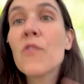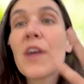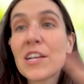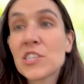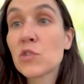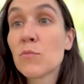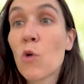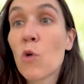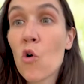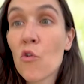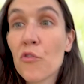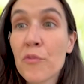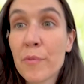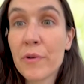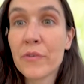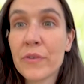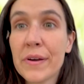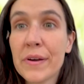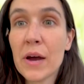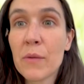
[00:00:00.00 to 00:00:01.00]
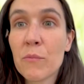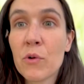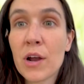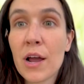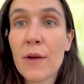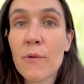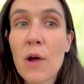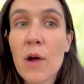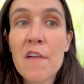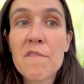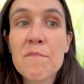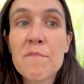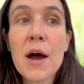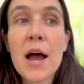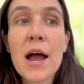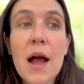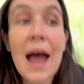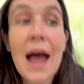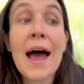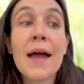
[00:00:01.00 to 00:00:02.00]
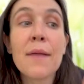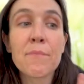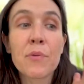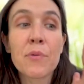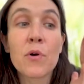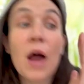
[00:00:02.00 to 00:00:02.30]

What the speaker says: Well, that's ultimately what I arrived at.